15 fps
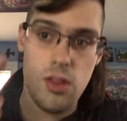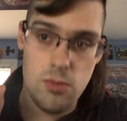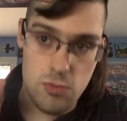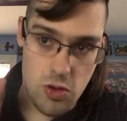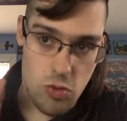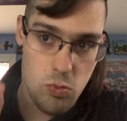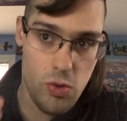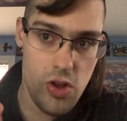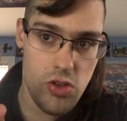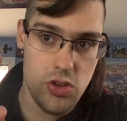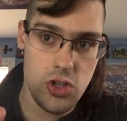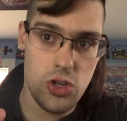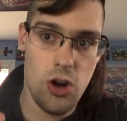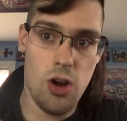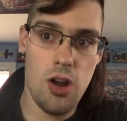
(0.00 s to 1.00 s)
Just rest
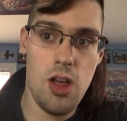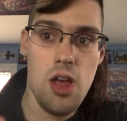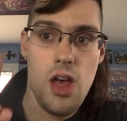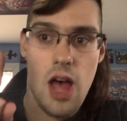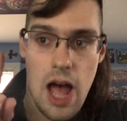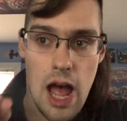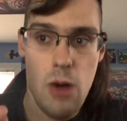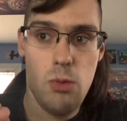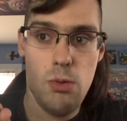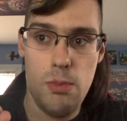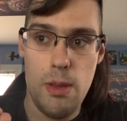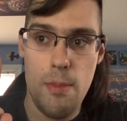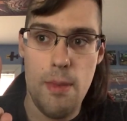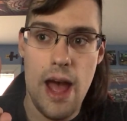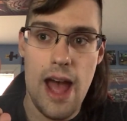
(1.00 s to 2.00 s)
assured, I will
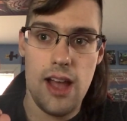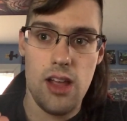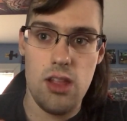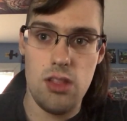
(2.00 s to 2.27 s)
be back.